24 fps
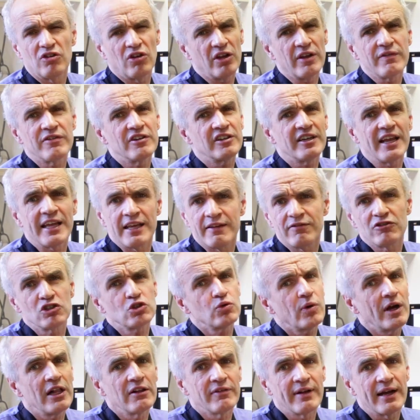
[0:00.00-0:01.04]
even a day, even
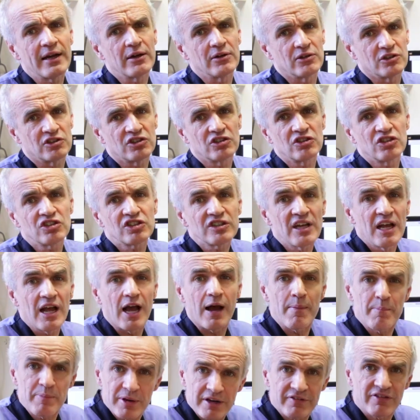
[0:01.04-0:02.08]
12 hours, just
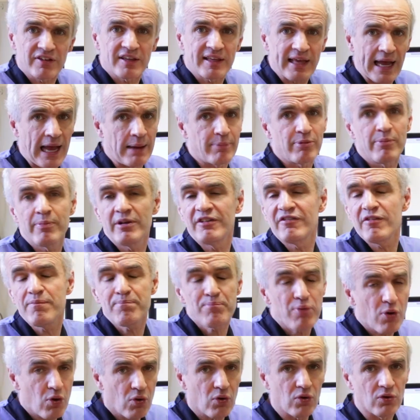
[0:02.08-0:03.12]
a bit of a gap, a bit of a
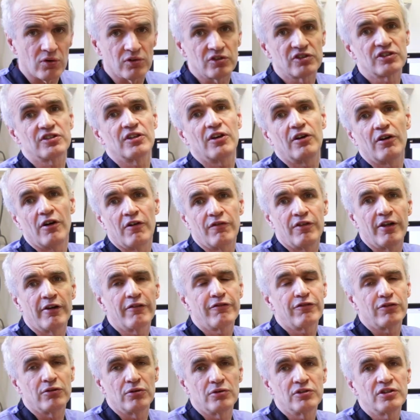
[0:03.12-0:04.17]
pause of their
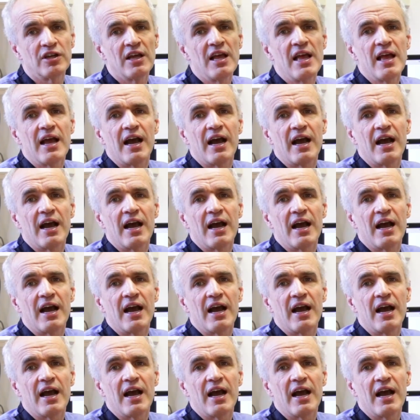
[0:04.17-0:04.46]
food,